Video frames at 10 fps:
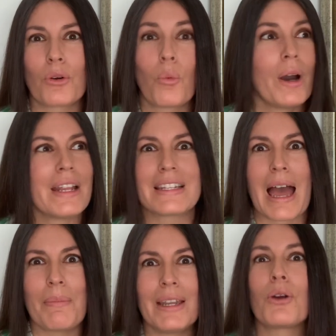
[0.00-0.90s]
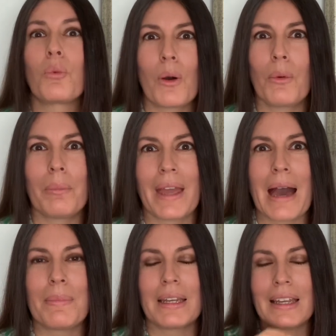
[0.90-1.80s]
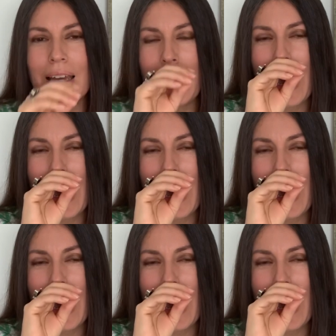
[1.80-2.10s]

or what is happening, or what will be happening.